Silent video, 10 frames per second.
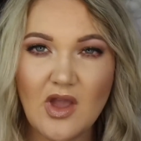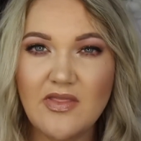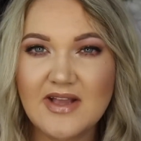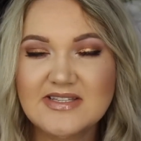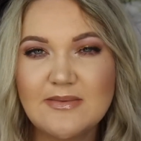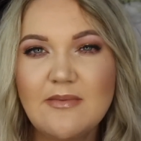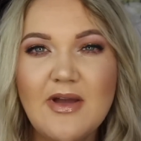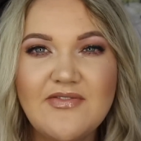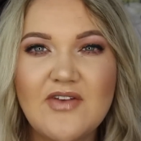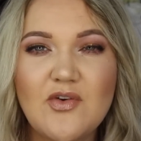on like some of
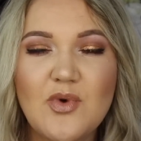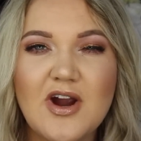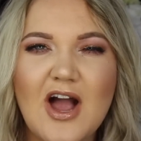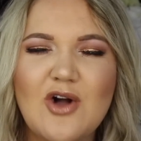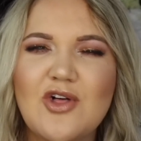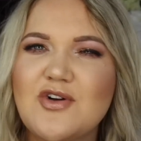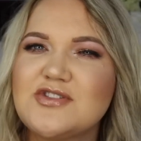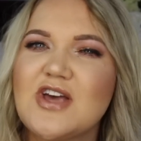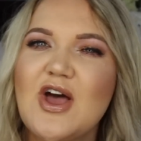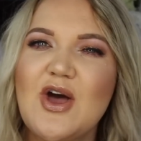my favorite workout
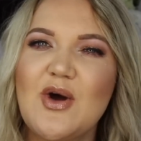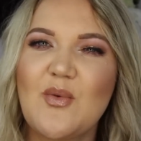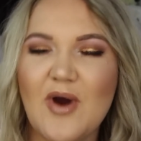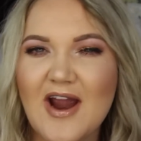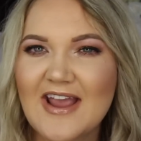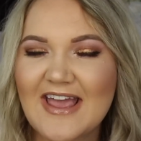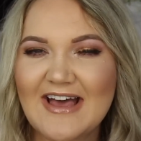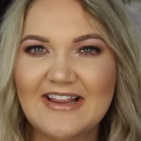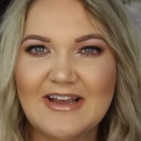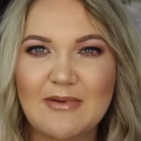clothes, where I
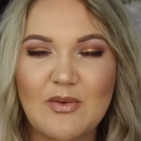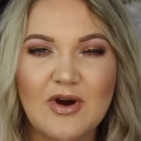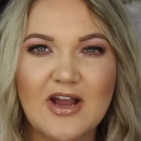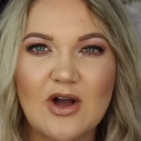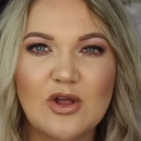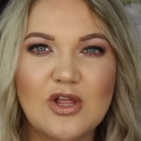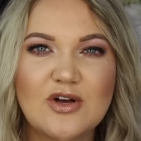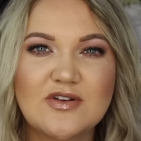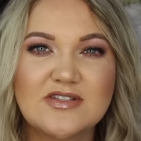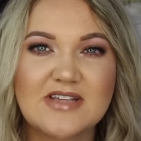get like my workout
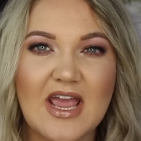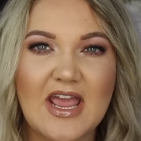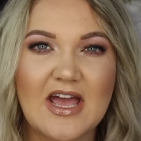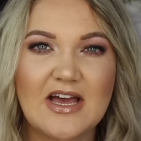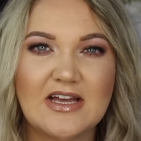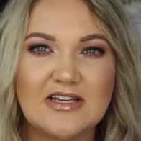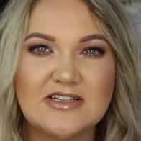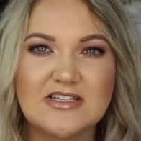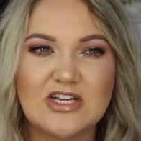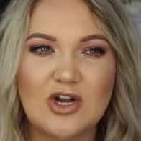clothes
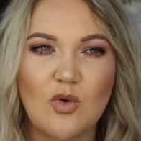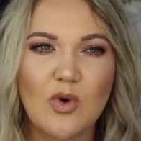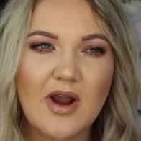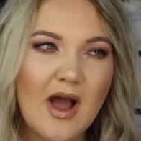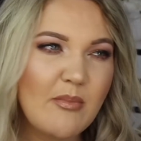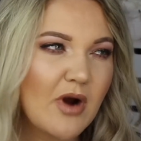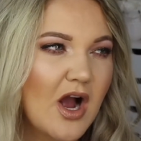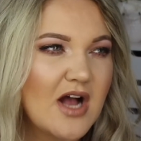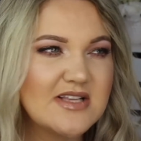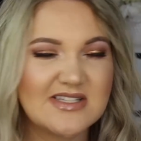and, you know, workout
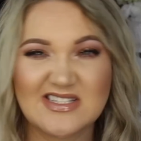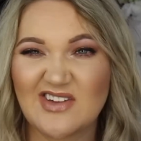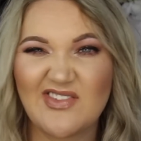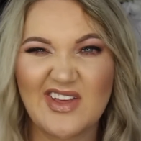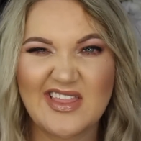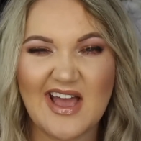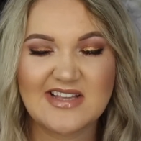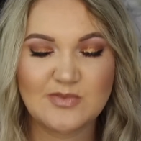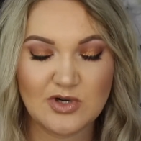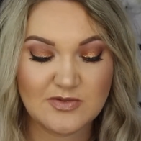bras and stuff like
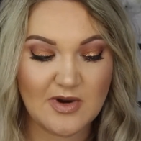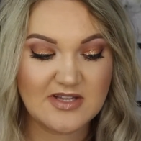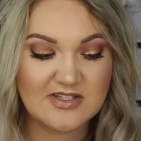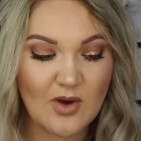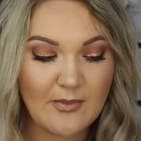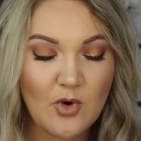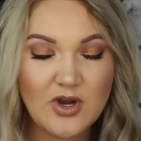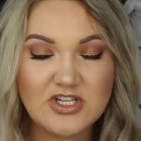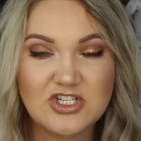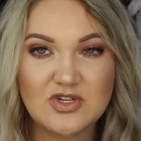that, sports bras. So I'm
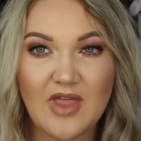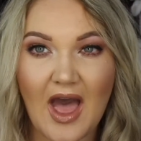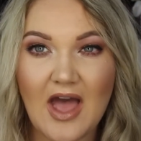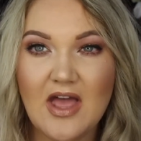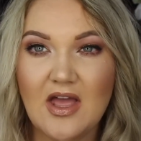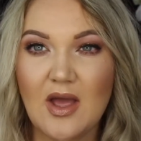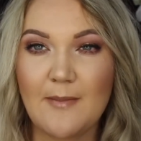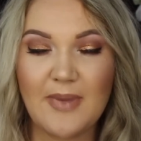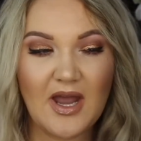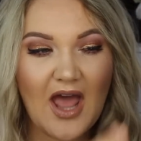going to do that.
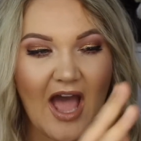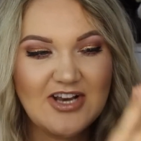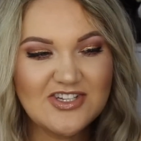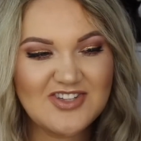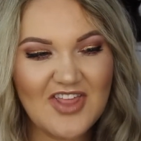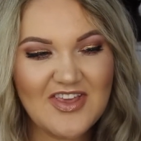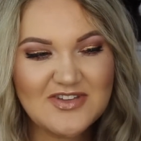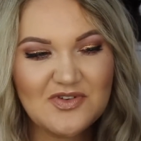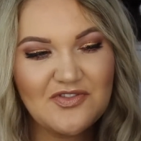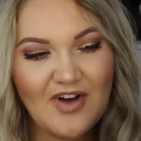But I just thought
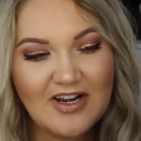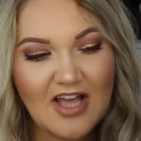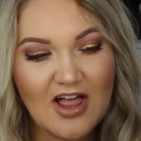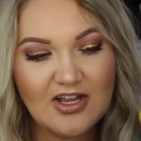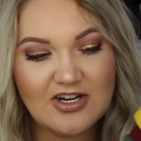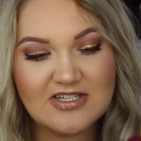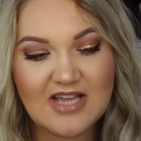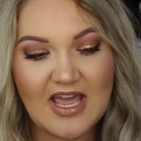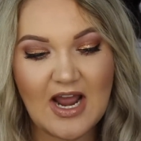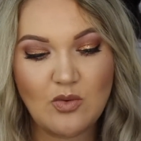these were fun colors,
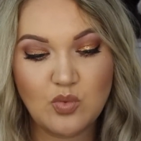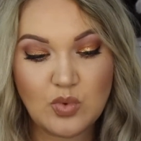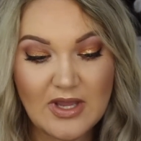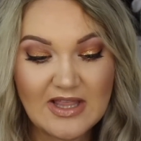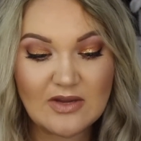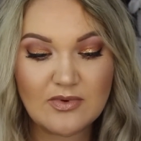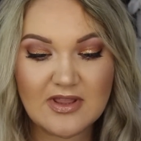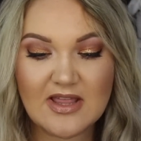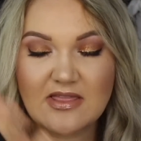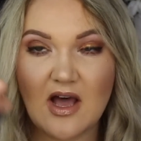and I really,
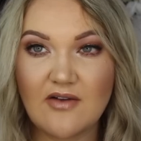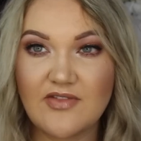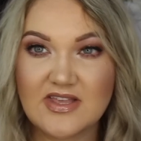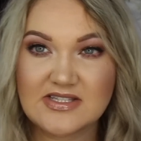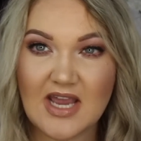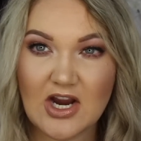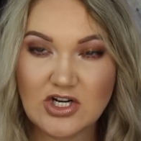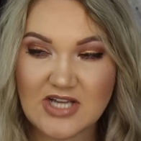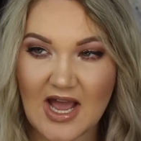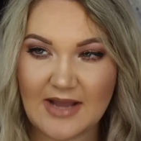really love this
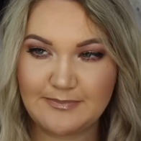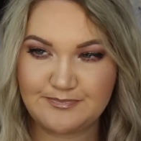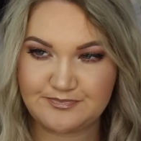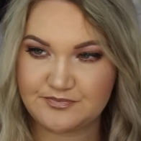hair tie.